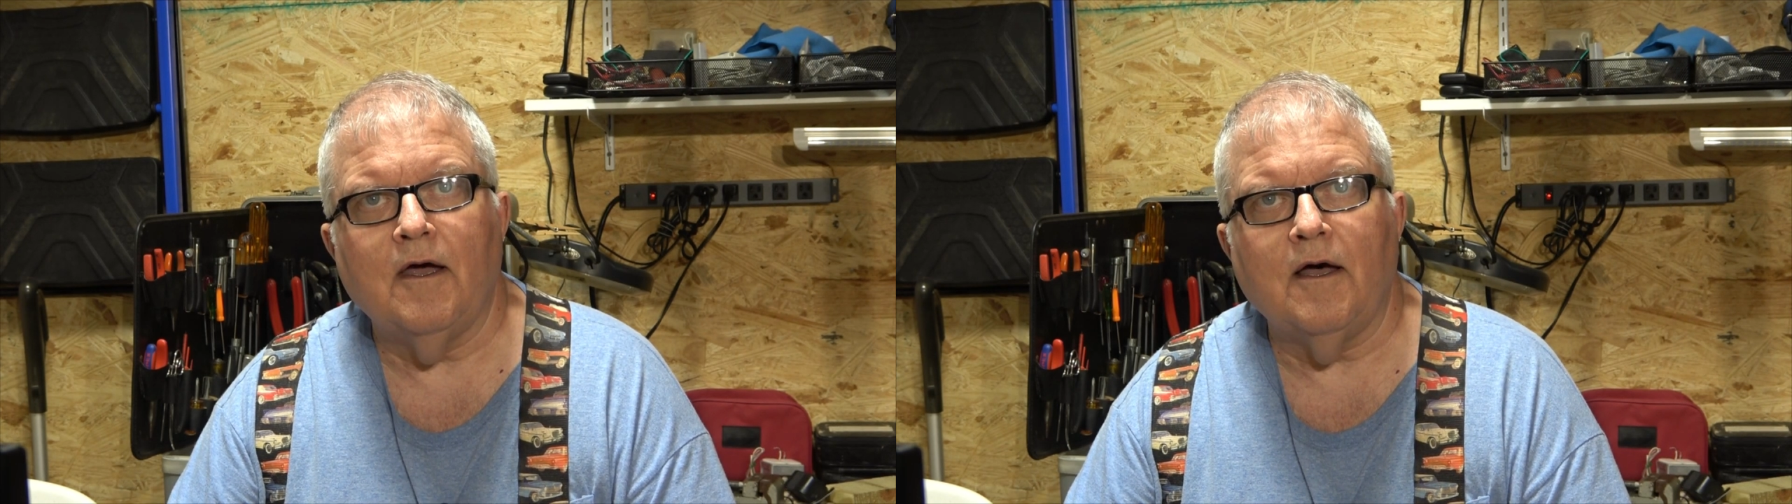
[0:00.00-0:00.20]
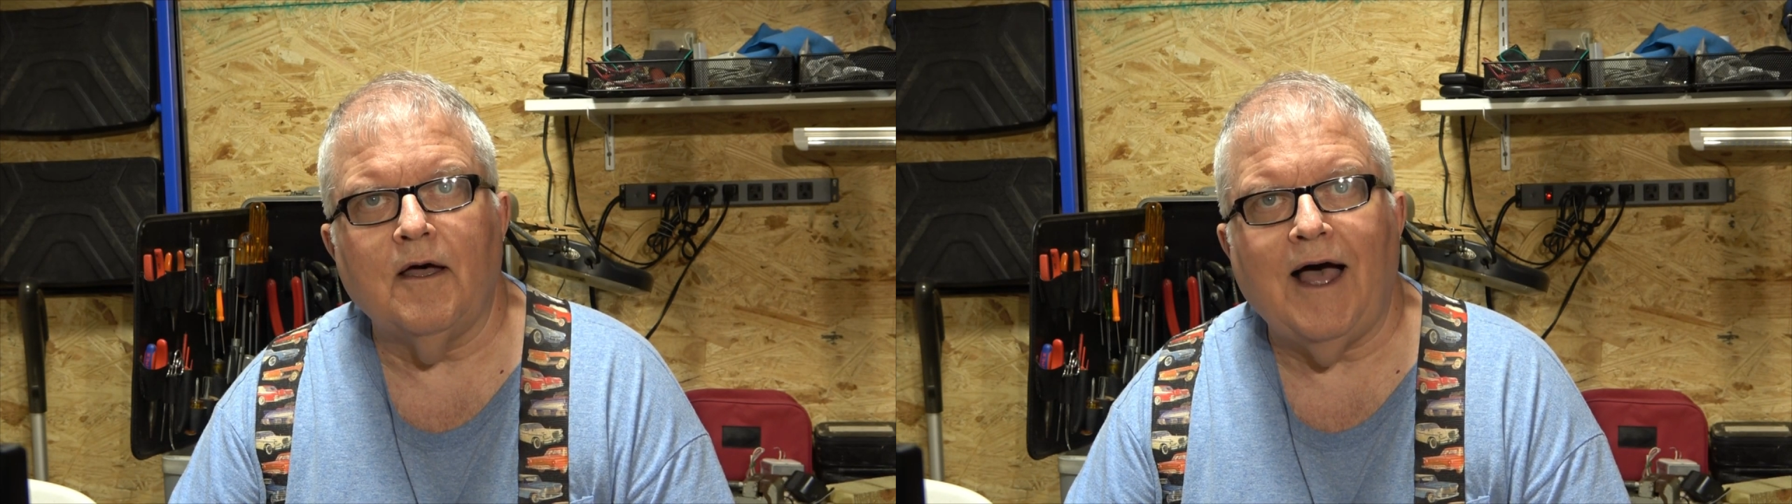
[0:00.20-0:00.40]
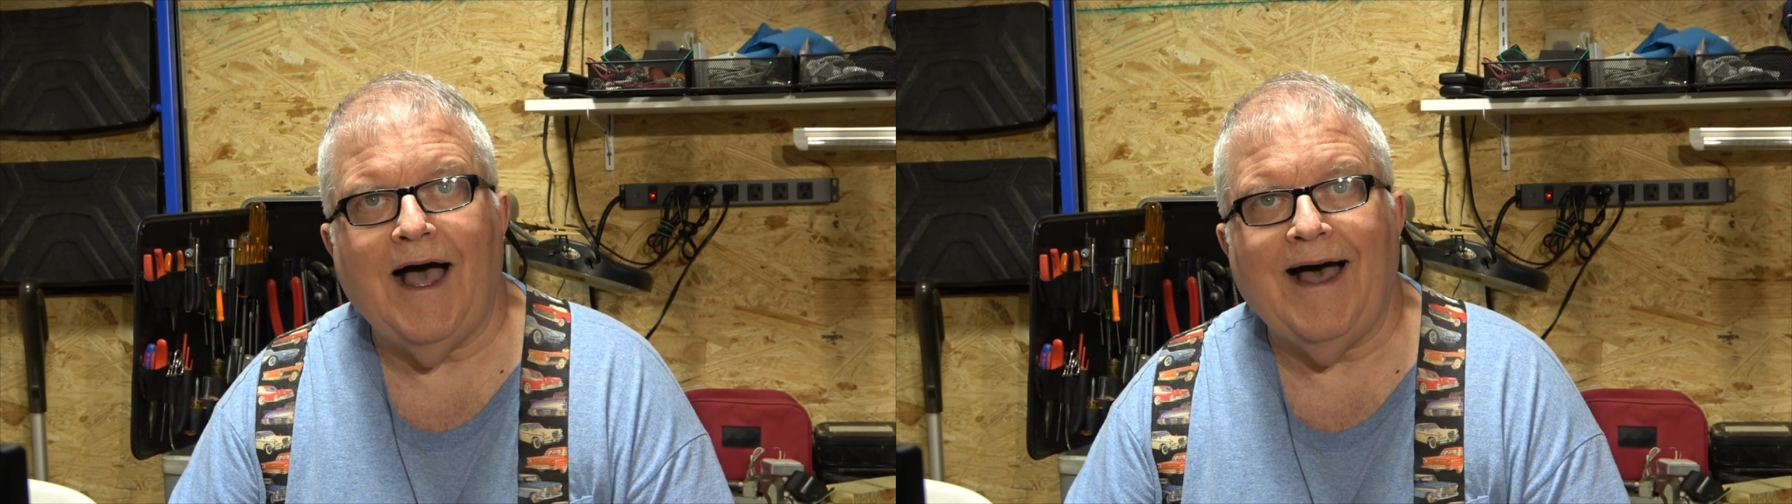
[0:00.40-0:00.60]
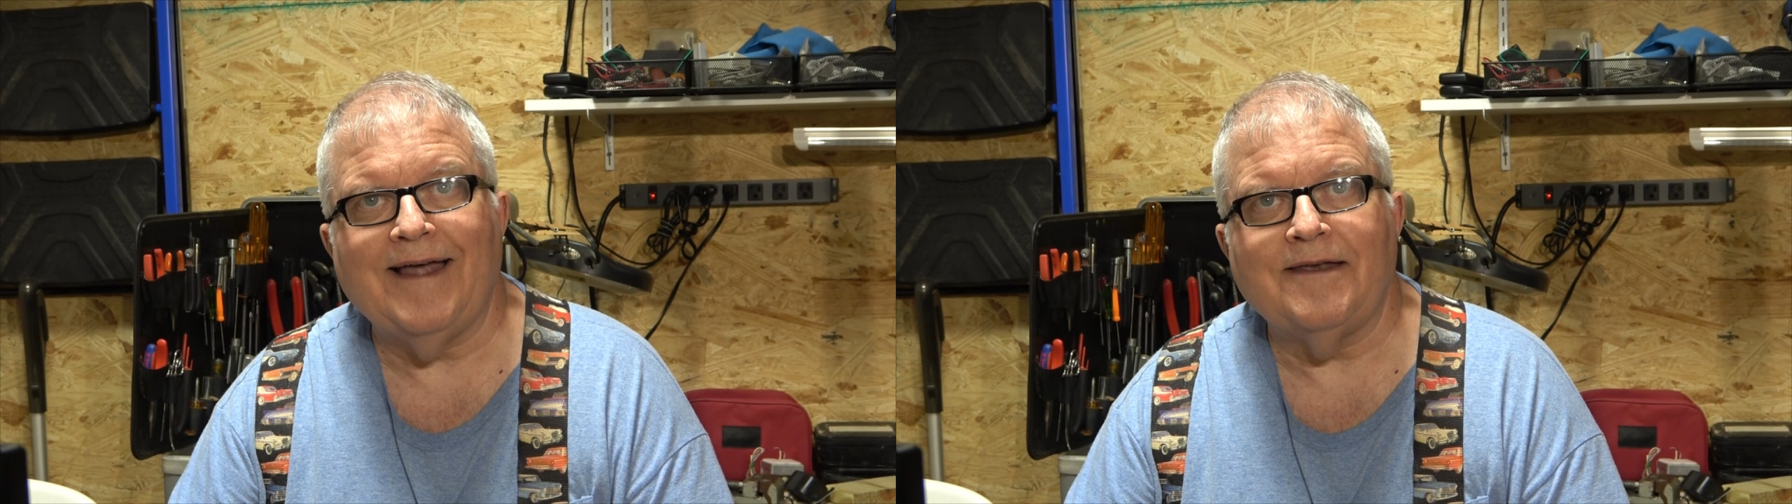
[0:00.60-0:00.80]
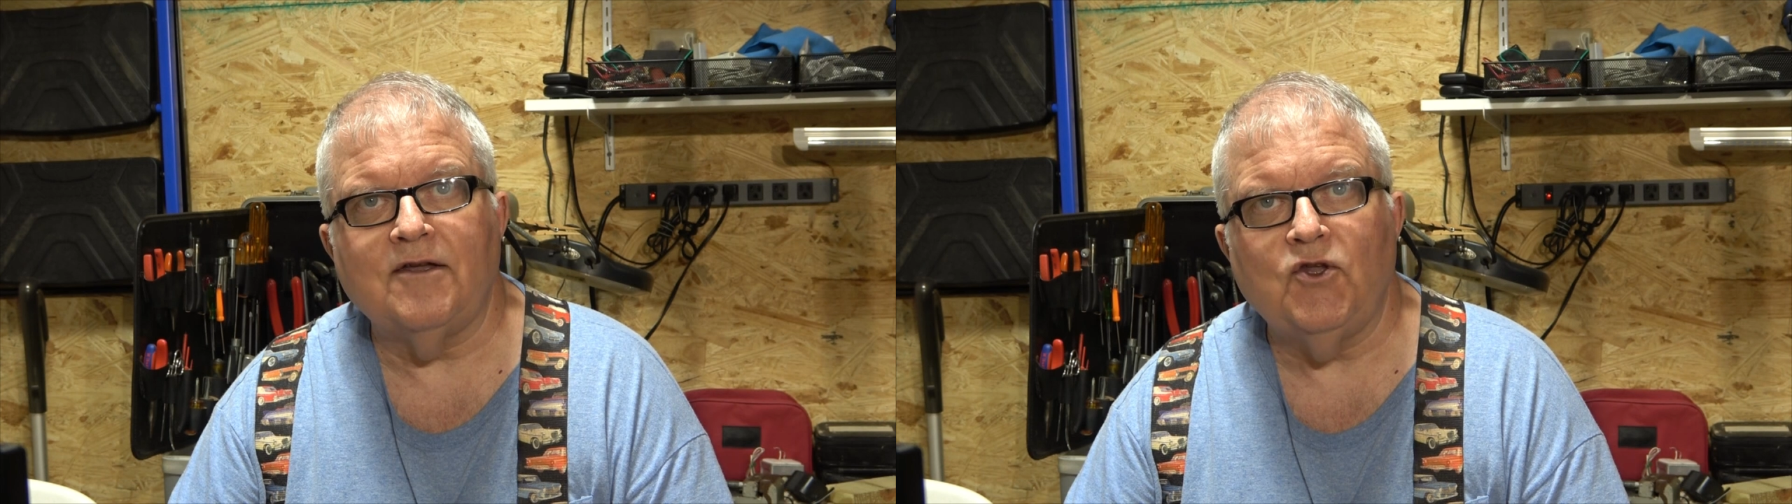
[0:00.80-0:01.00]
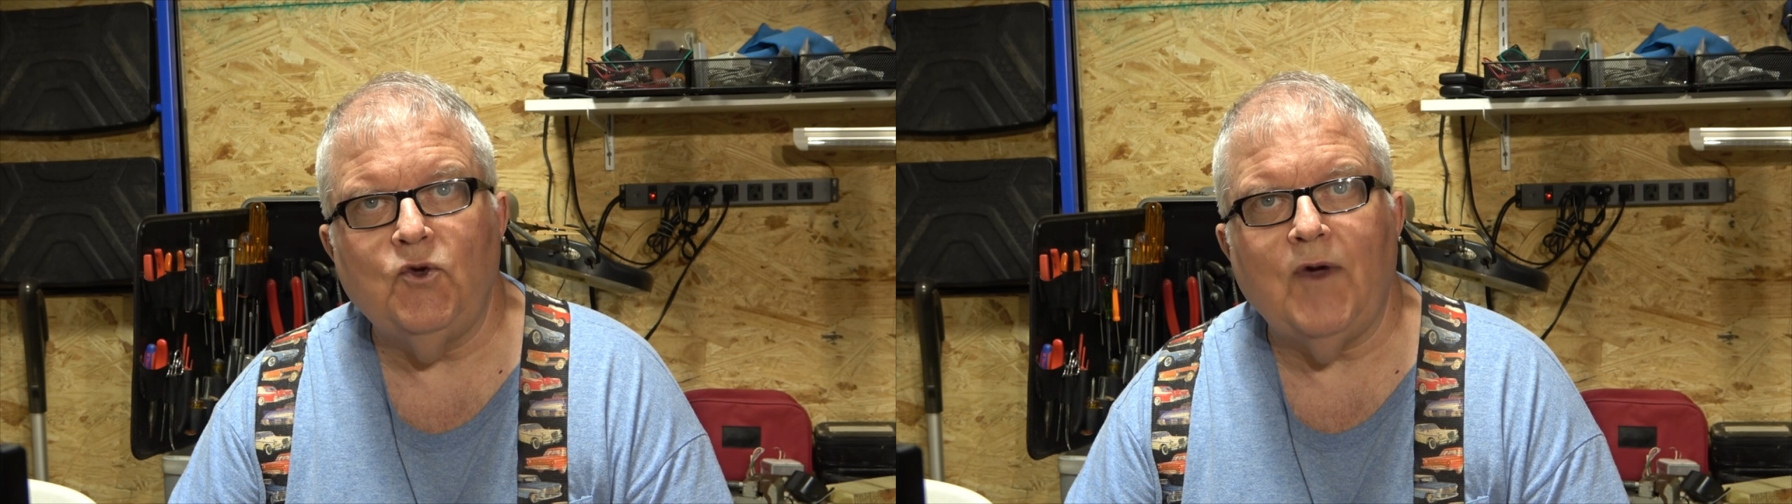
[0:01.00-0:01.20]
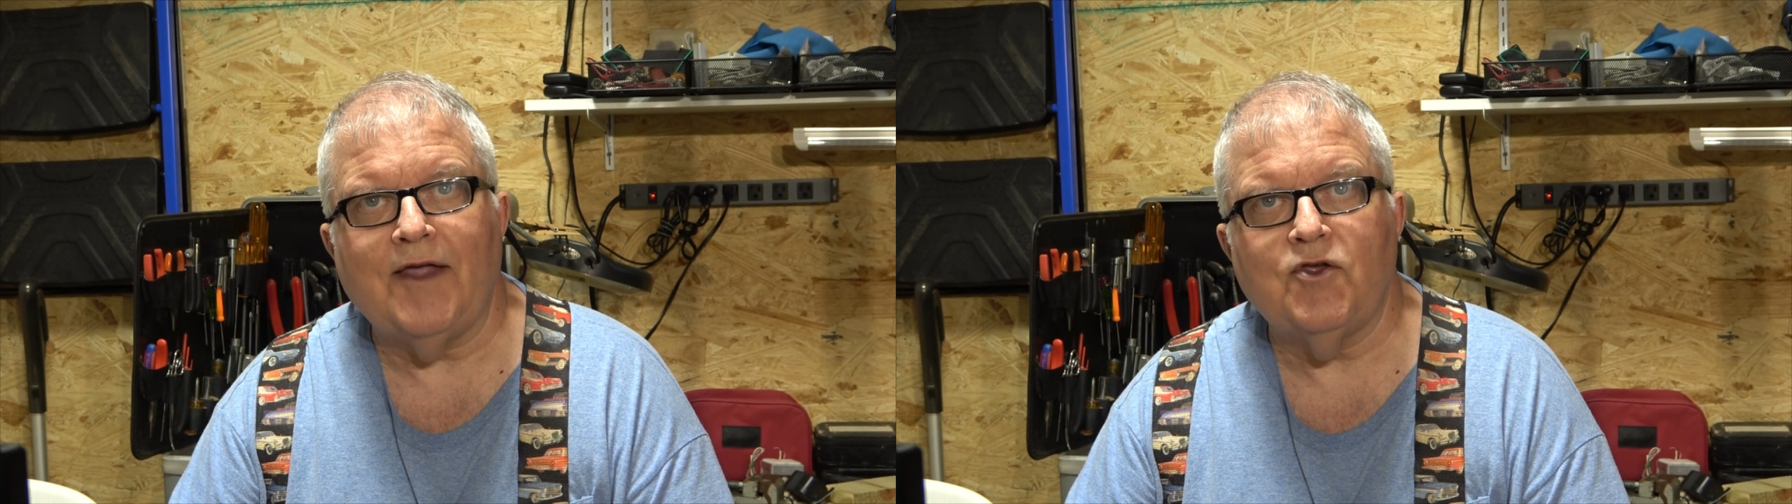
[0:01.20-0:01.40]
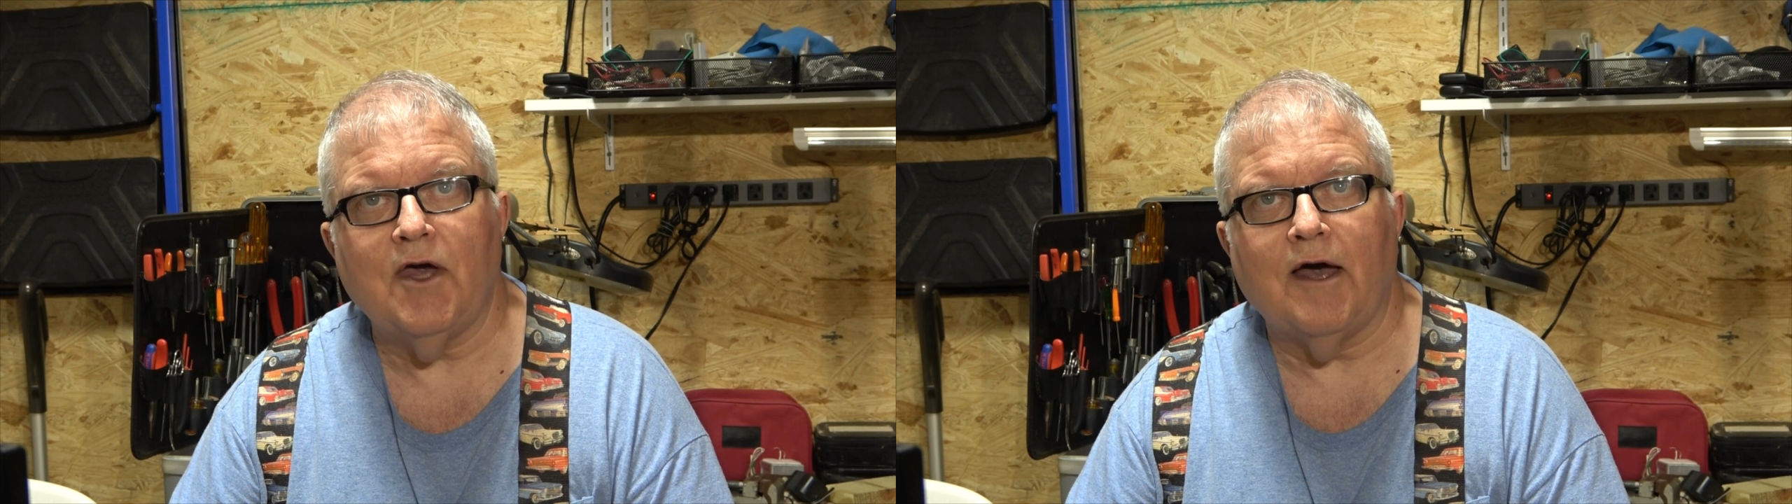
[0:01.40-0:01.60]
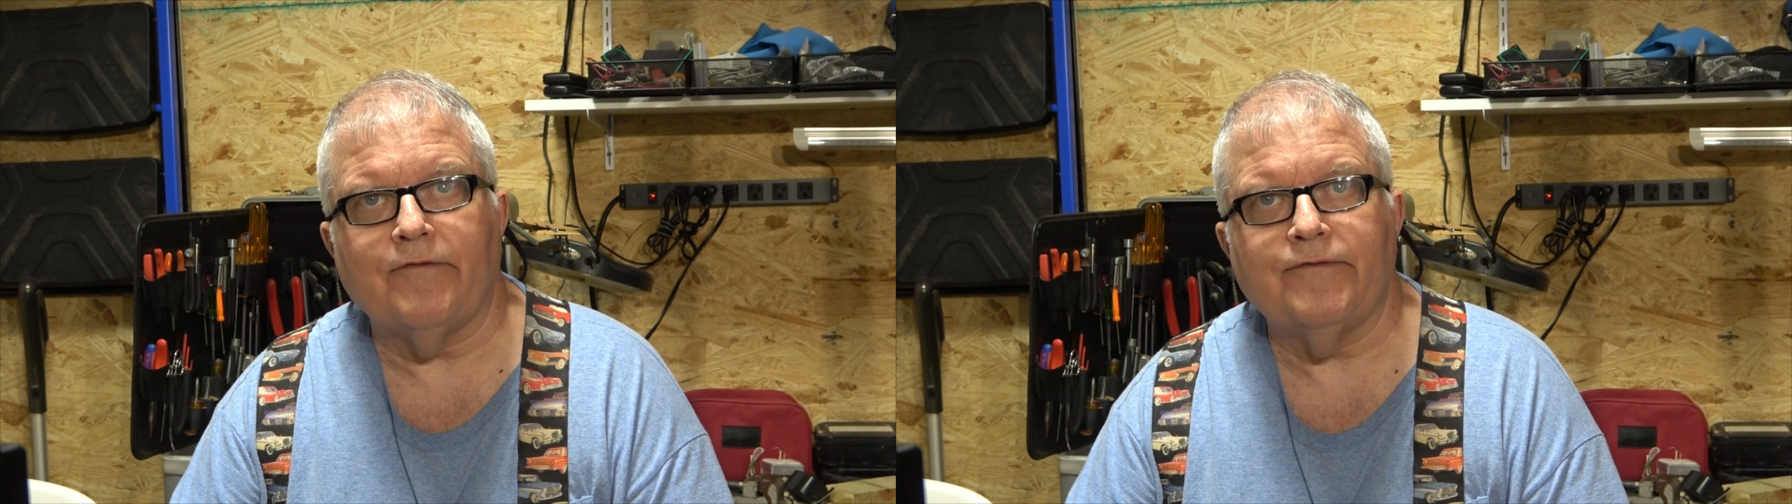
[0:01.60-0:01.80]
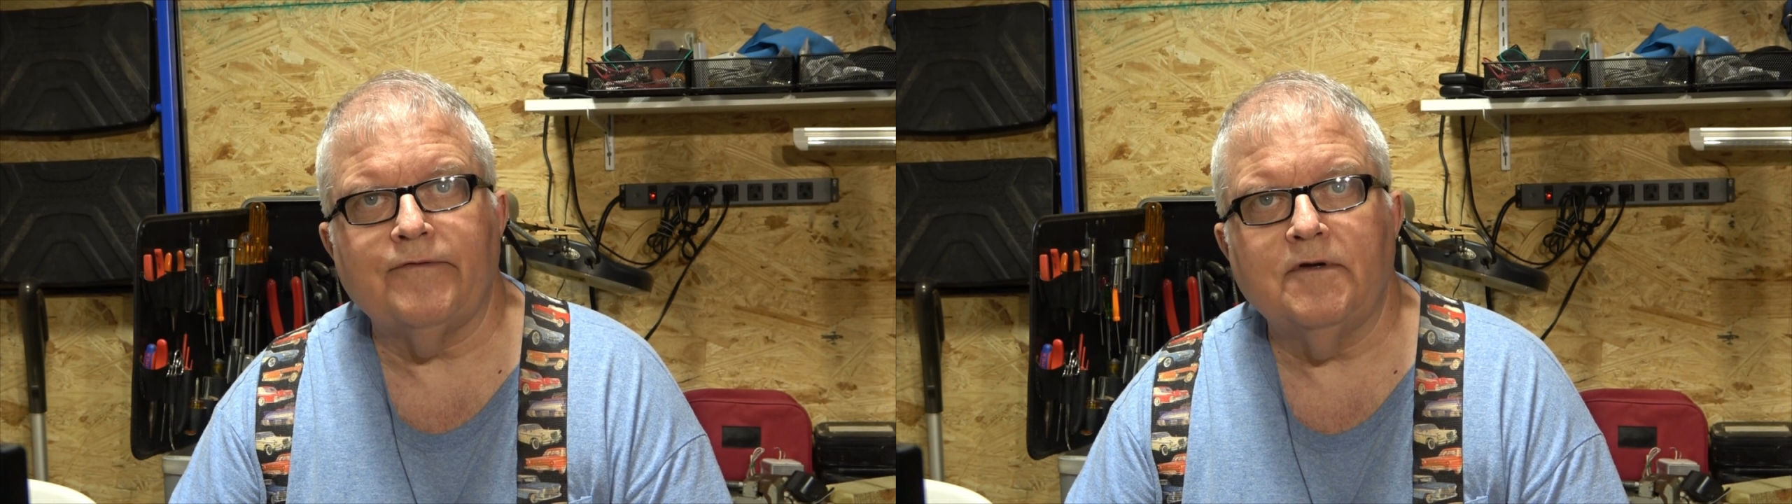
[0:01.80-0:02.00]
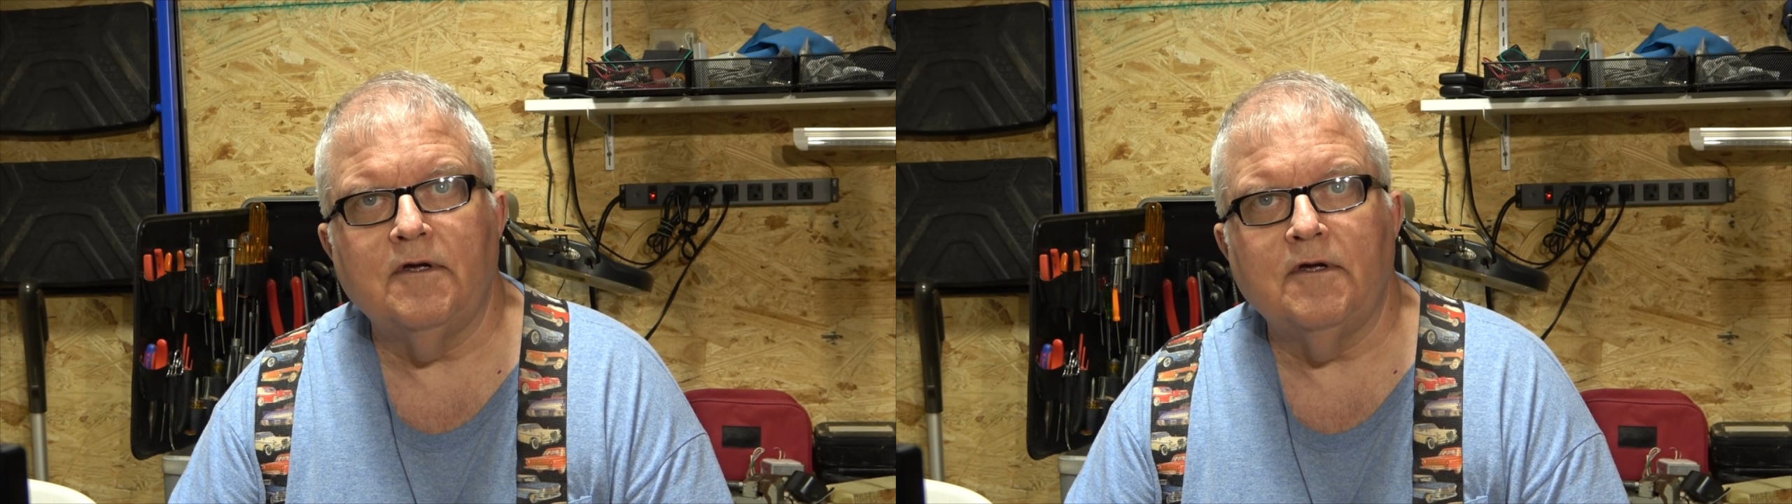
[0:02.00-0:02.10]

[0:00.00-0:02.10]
on UHF.